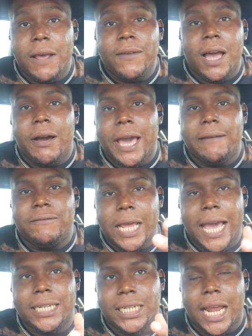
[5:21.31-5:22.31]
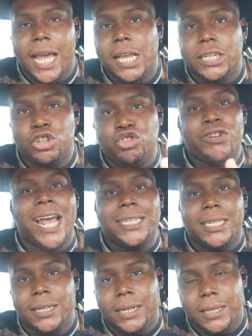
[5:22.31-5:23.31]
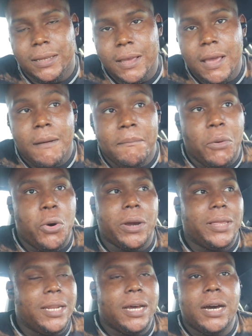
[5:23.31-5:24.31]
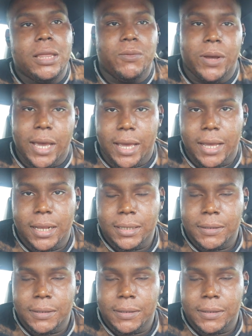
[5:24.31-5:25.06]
of y'all has changed drastically more than the other one has.